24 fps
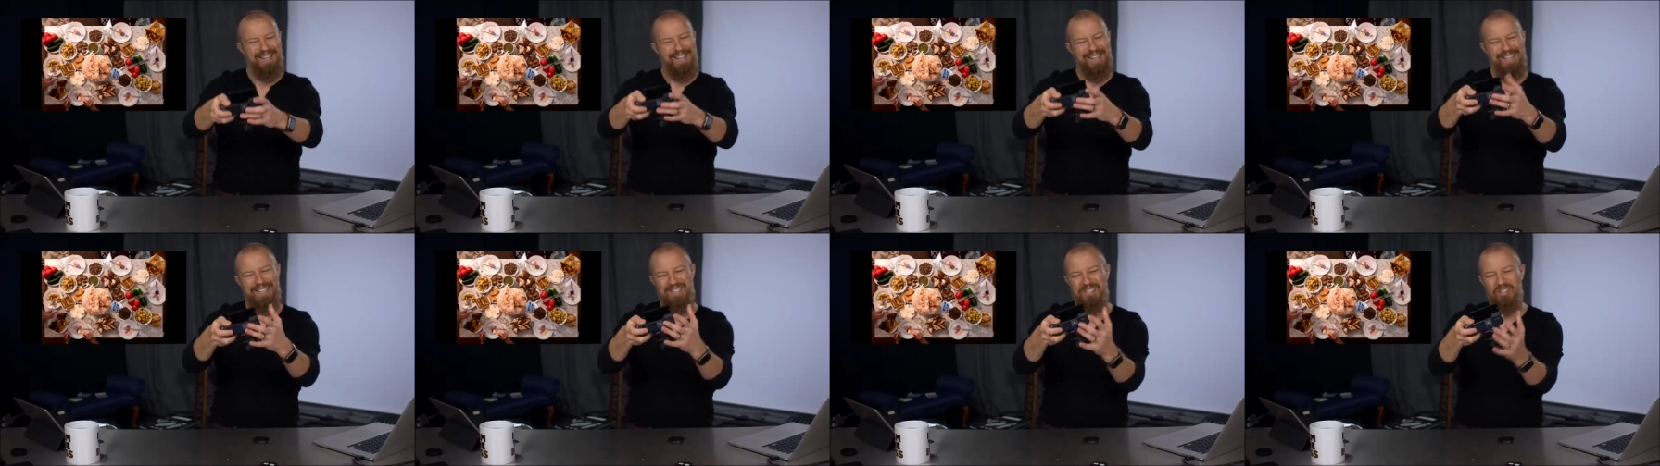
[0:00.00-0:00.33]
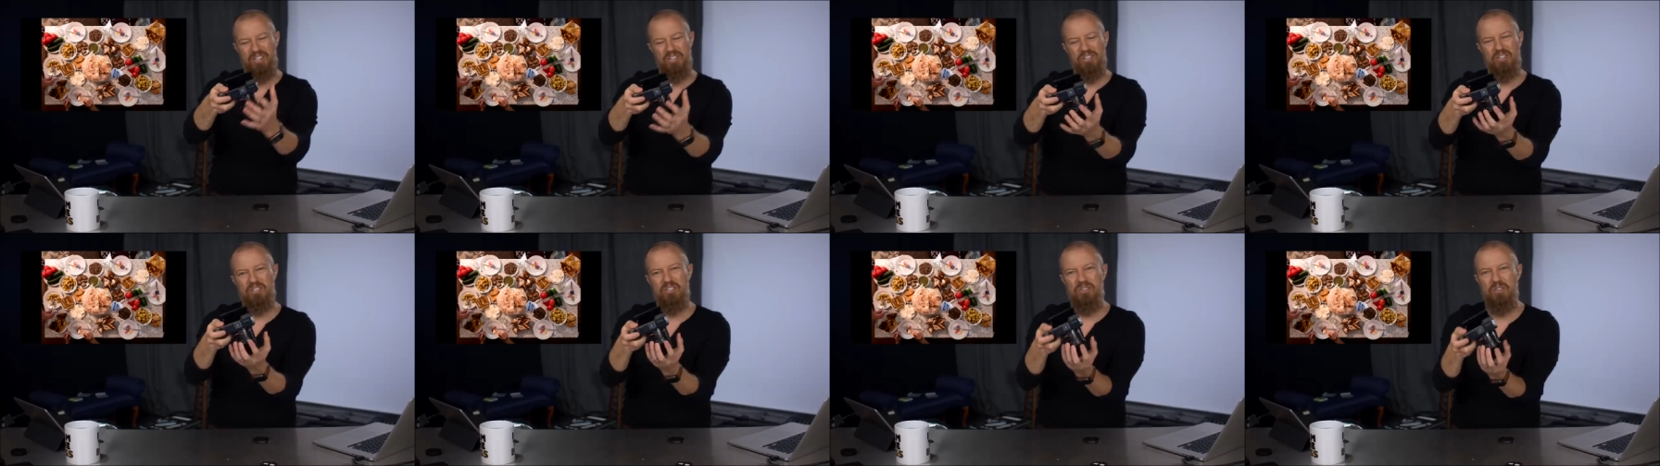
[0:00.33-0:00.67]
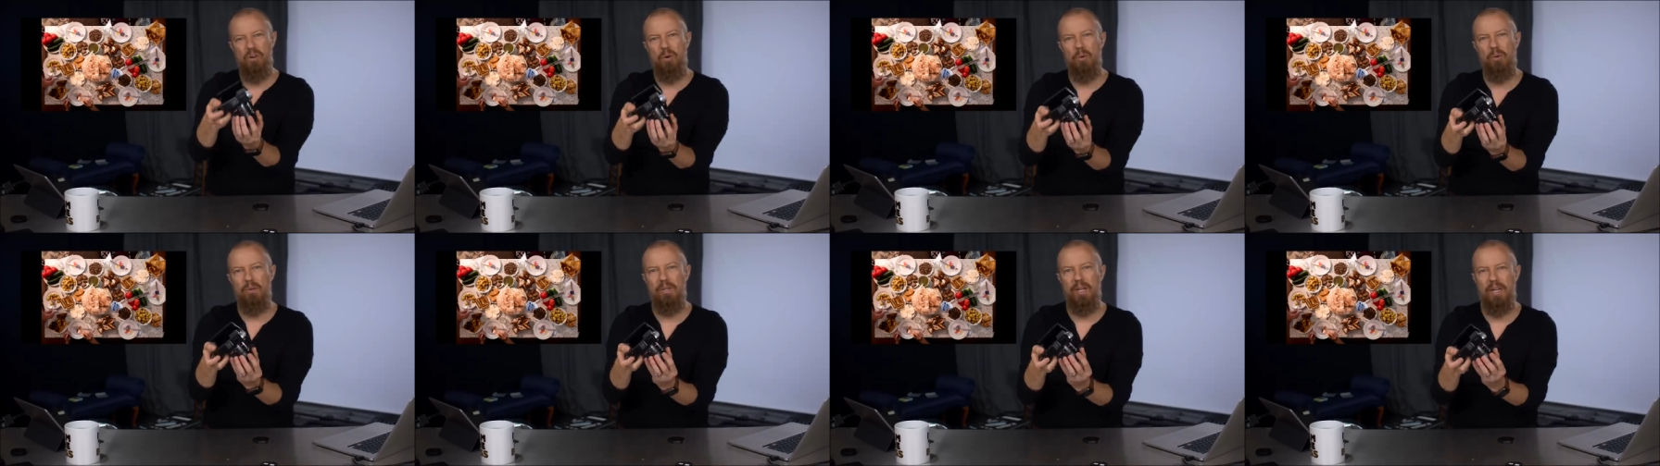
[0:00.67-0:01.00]
It's just
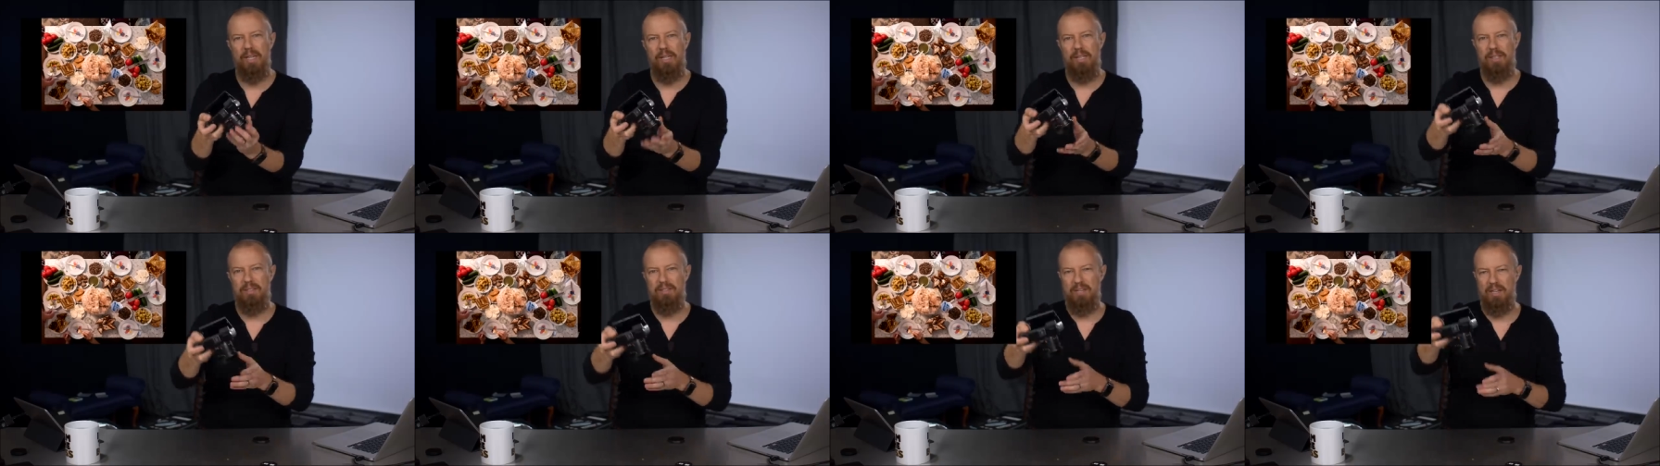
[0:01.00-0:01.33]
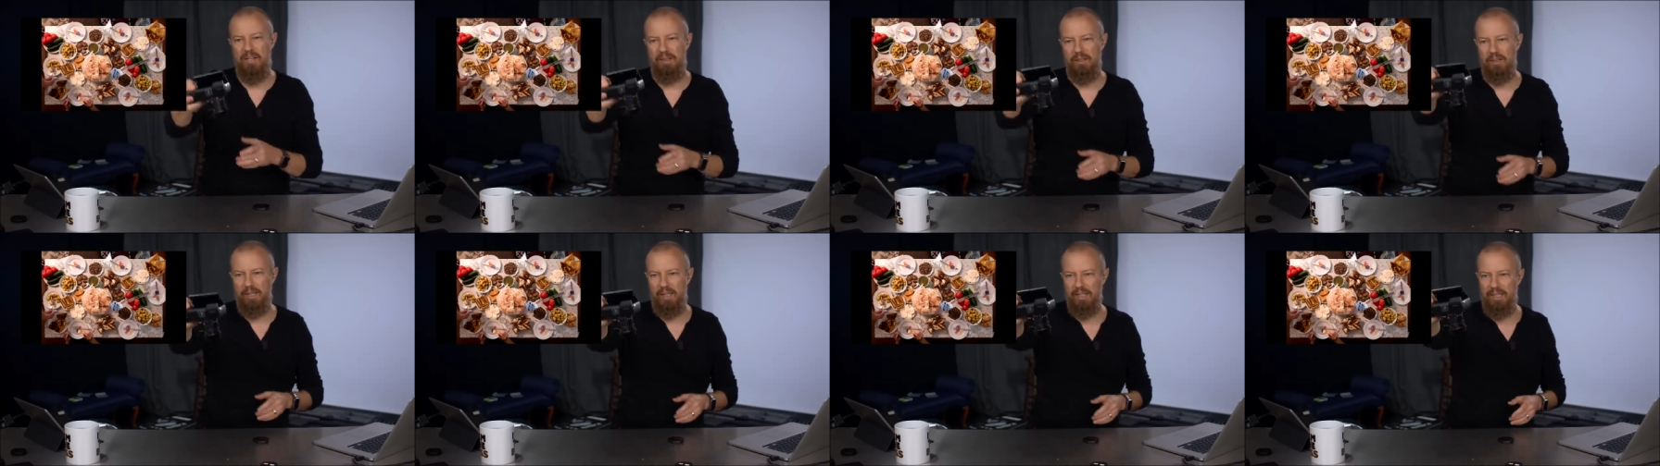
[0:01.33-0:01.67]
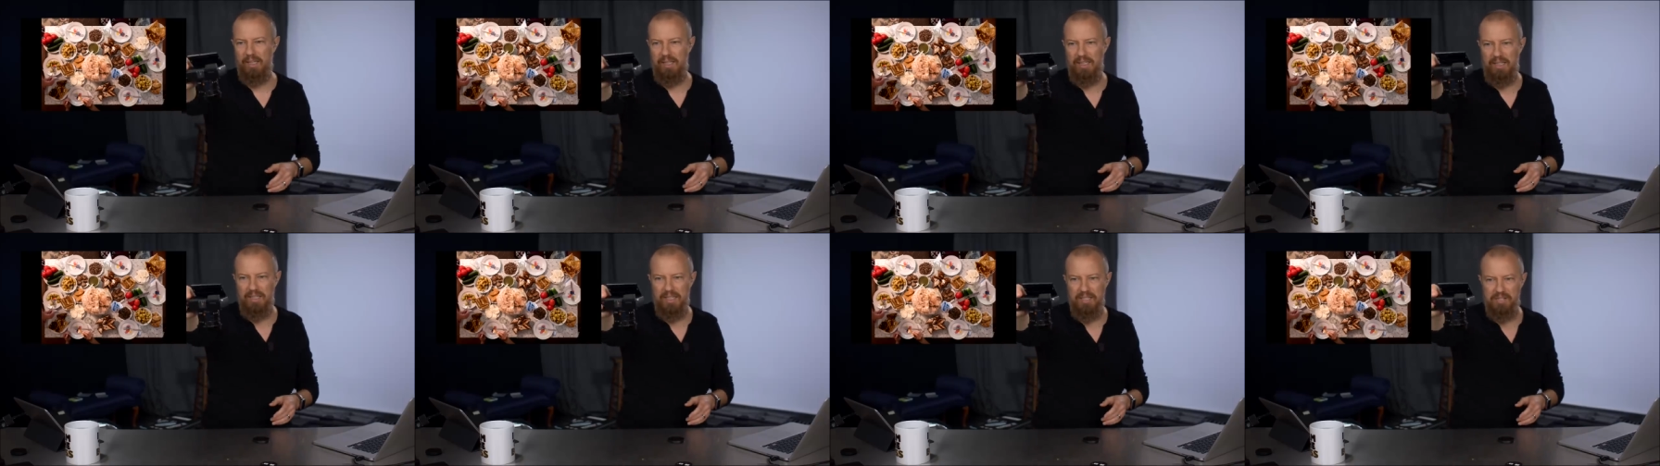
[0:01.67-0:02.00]
so nice and light
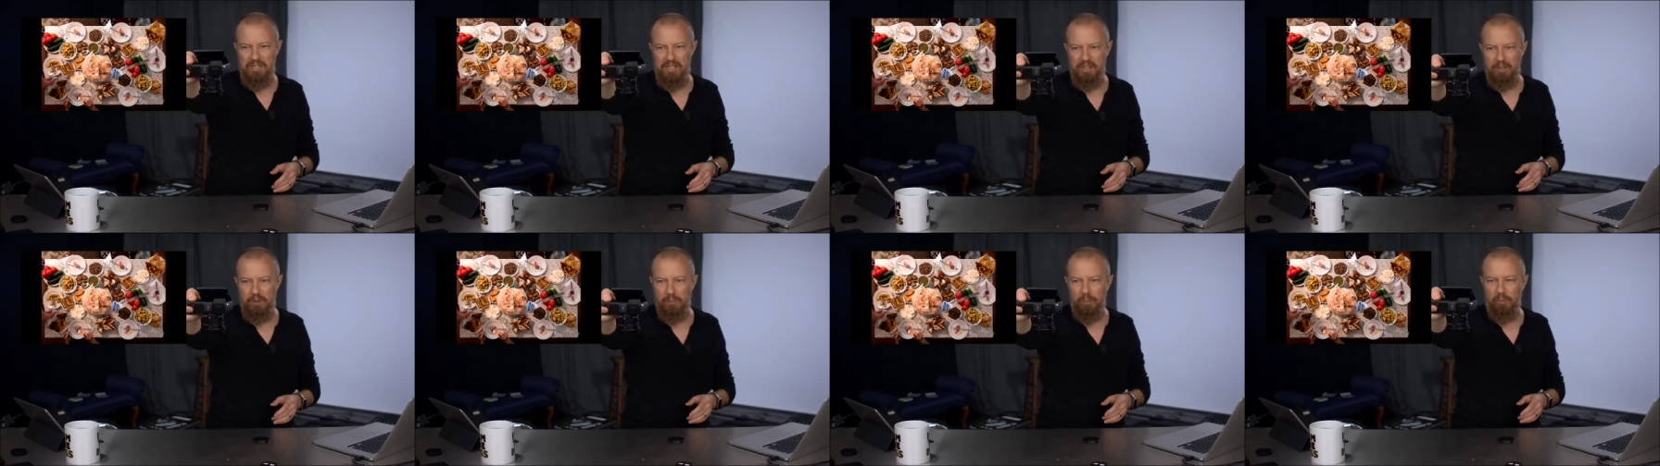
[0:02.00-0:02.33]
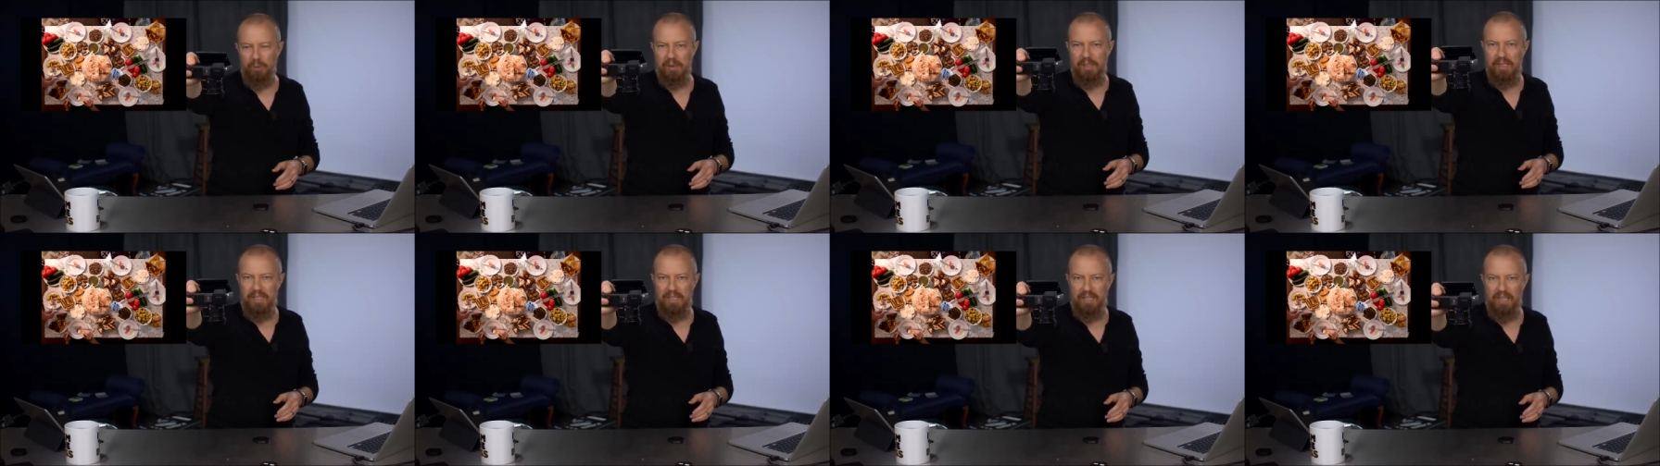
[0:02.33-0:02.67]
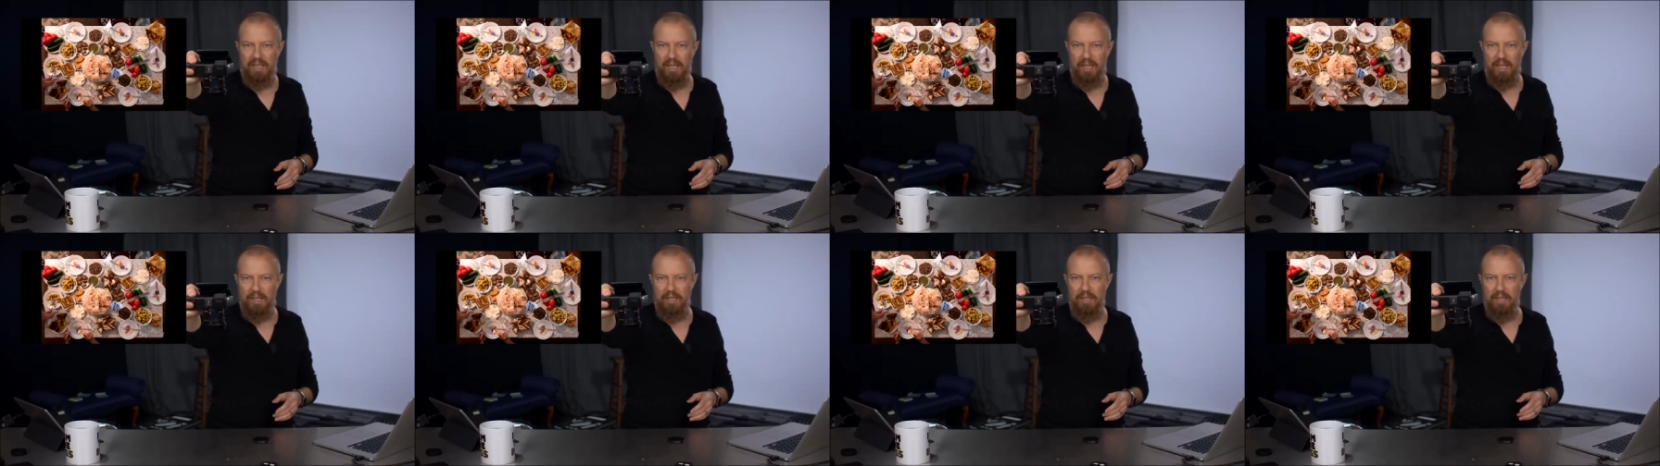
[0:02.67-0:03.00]
and easy, and you really
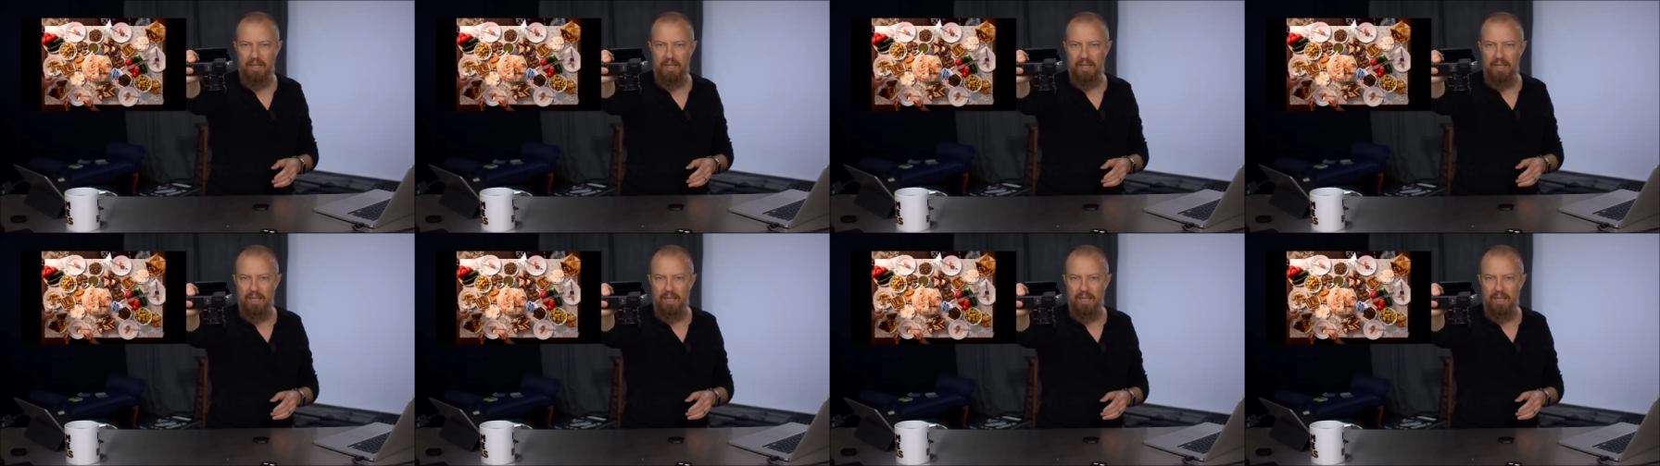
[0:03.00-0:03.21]
can